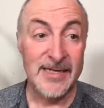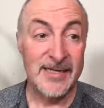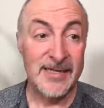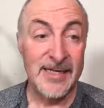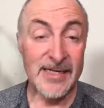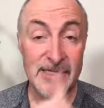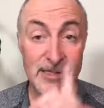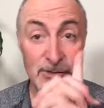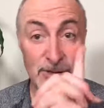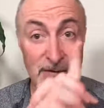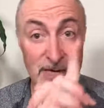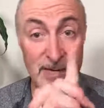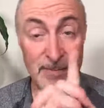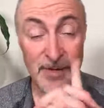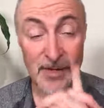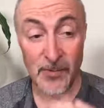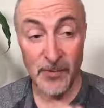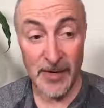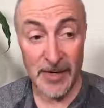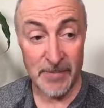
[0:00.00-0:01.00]
Here's a little key,
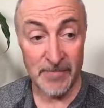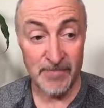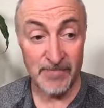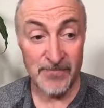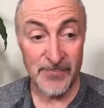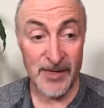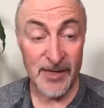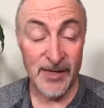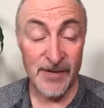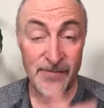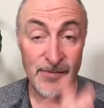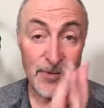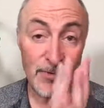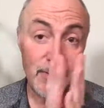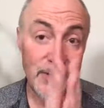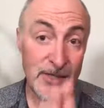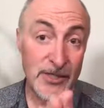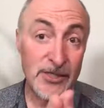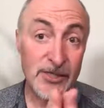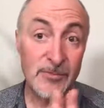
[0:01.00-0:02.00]
by the way. If you're in
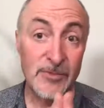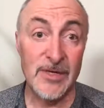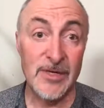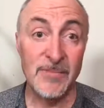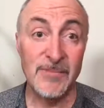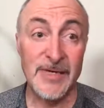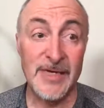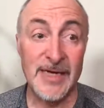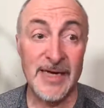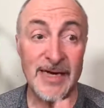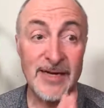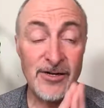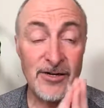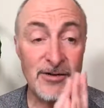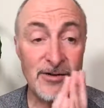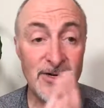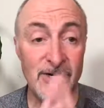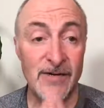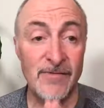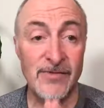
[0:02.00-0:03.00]
a relationship with somebody and
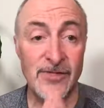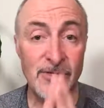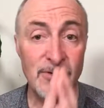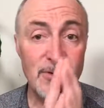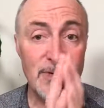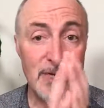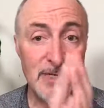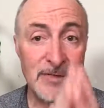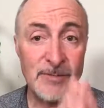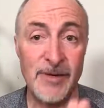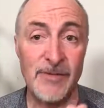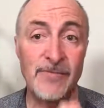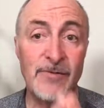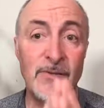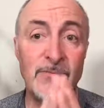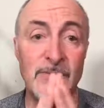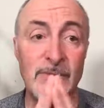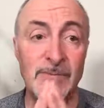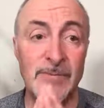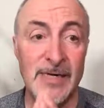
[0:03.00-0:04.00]
you give so you can get something
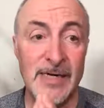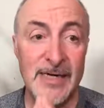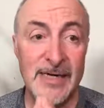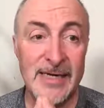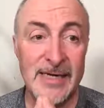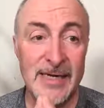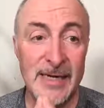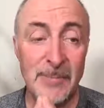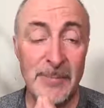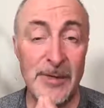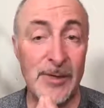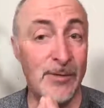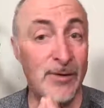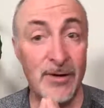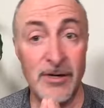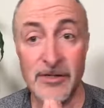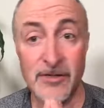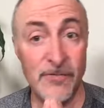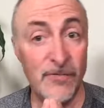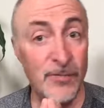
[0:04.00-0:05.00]
from them, but you
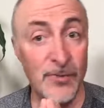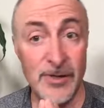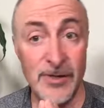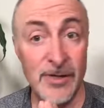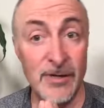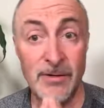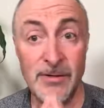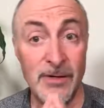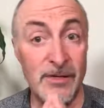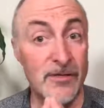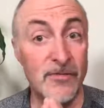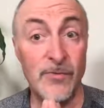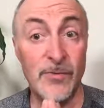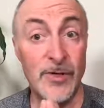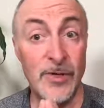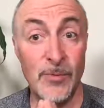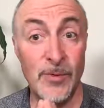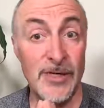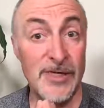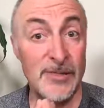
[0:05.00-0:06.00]
don't ask what you don't ask
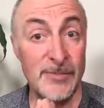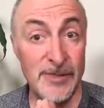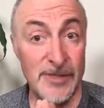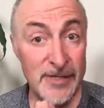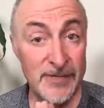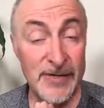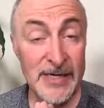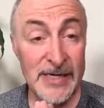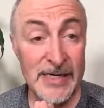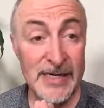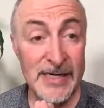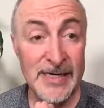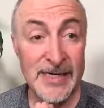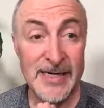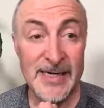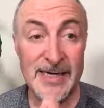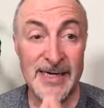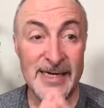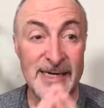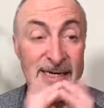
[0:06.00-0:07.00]
what you want specifically,
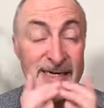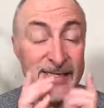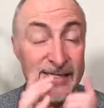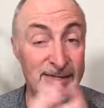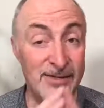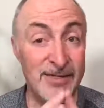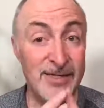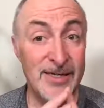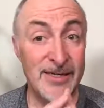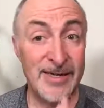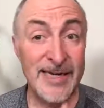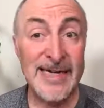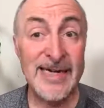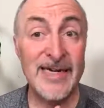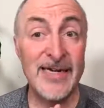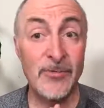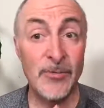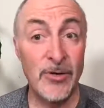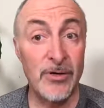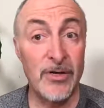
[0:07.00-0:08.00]
the odds are
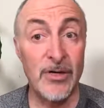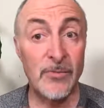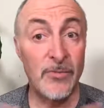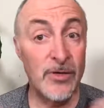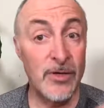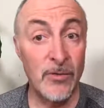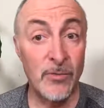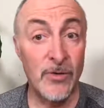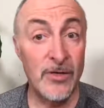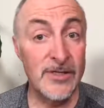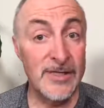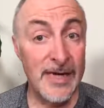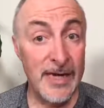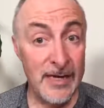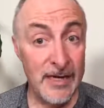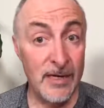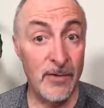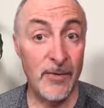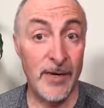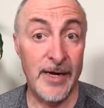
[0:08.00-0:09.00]
likely you won't get what you want
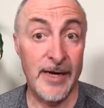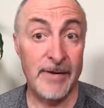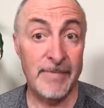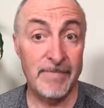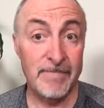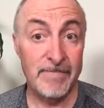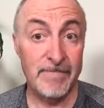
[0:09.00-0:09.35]
anyway.